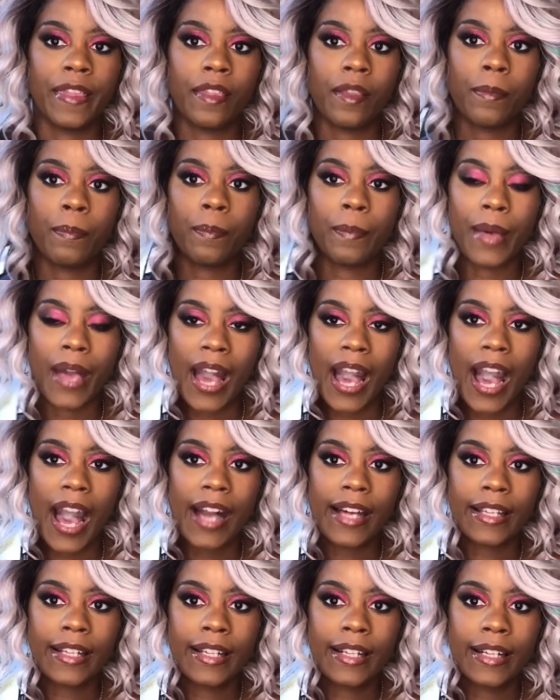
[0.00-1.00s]
the back.
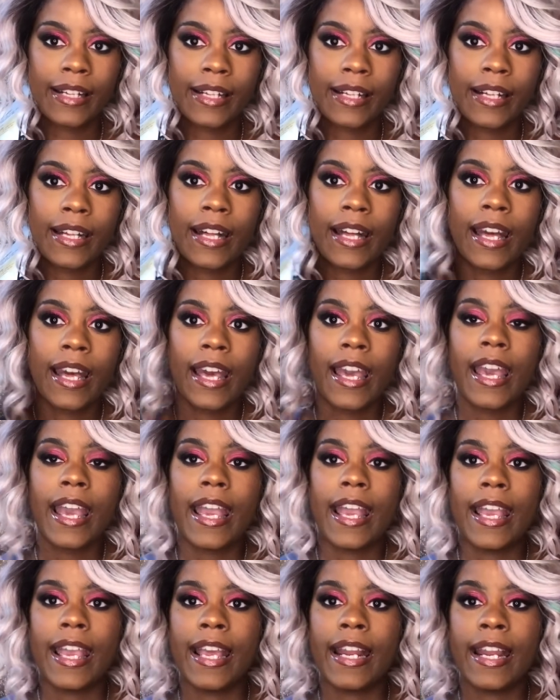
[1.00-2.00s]

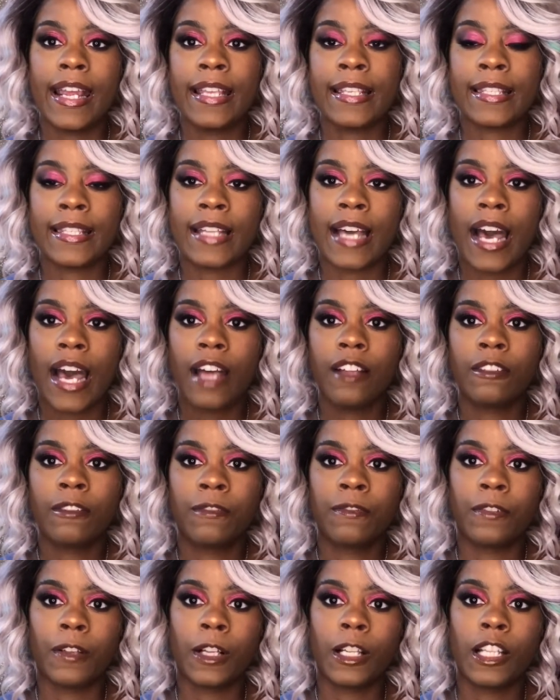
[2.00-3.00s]
It is not
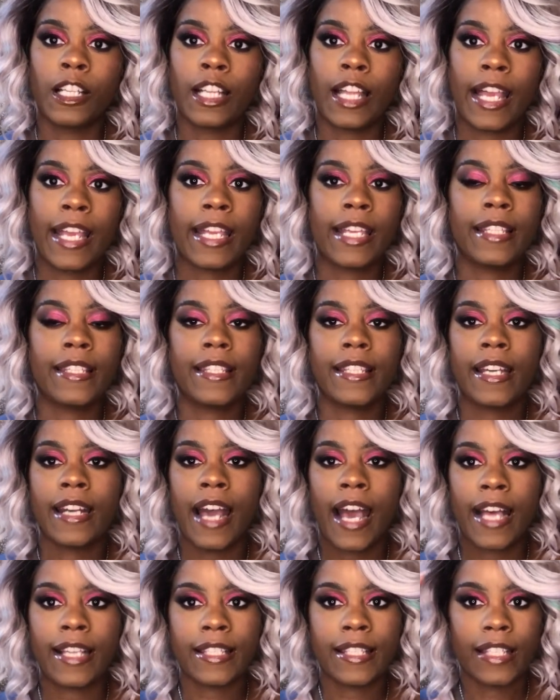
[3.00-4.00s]
full lace. It
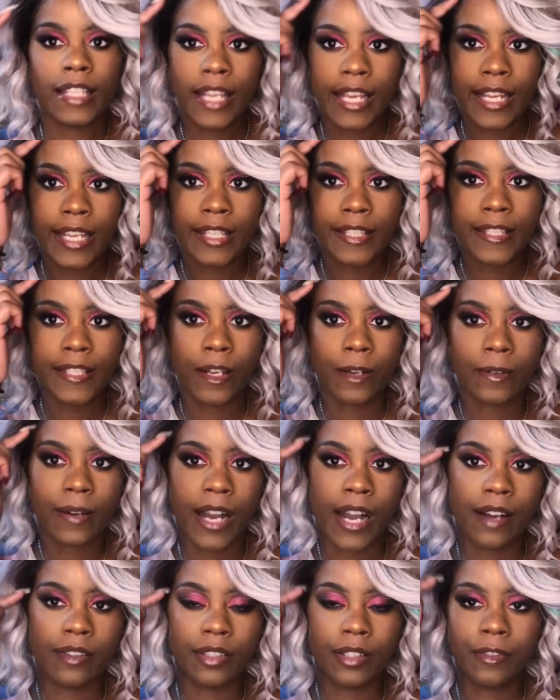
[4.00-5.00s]
has lace
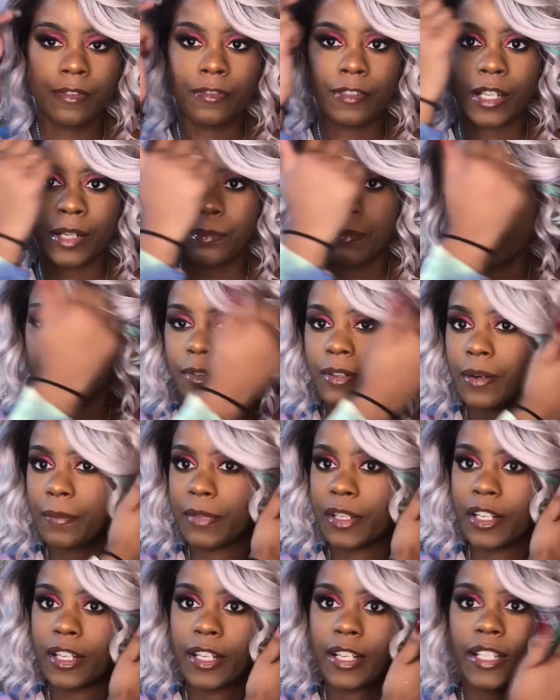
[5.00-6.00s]
around the front
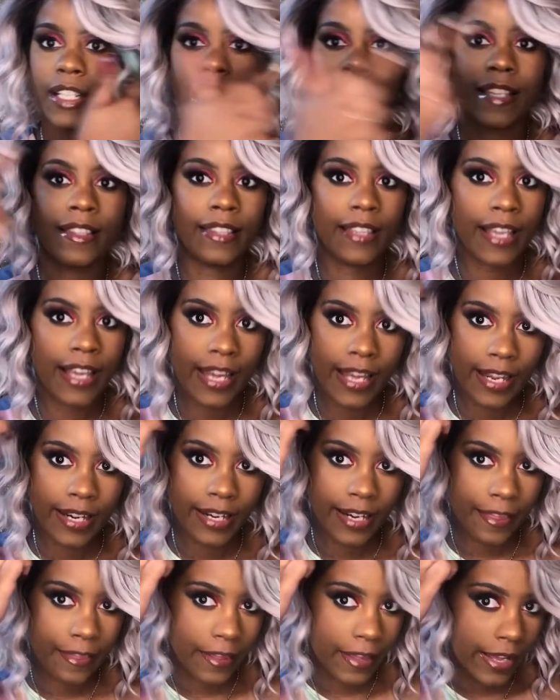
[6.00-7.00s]
perimeter, and
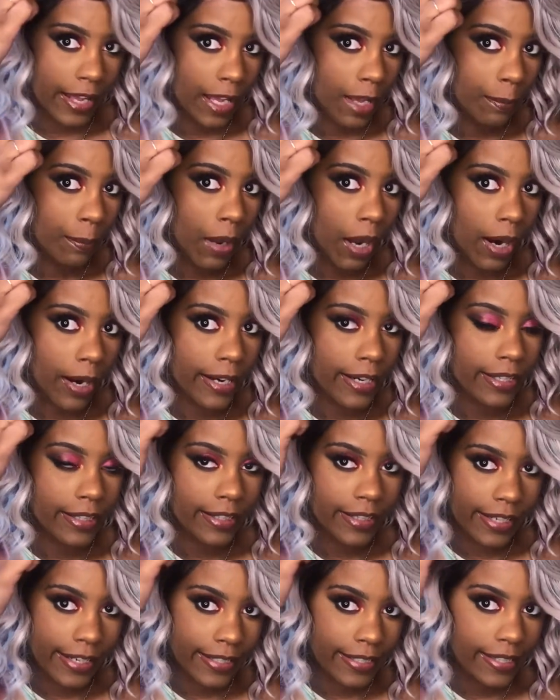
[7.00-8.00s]
then the part
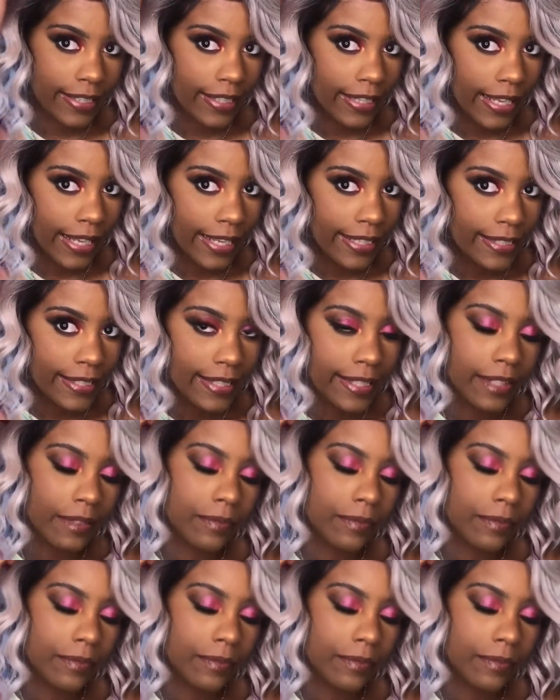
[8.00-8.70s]
is lace.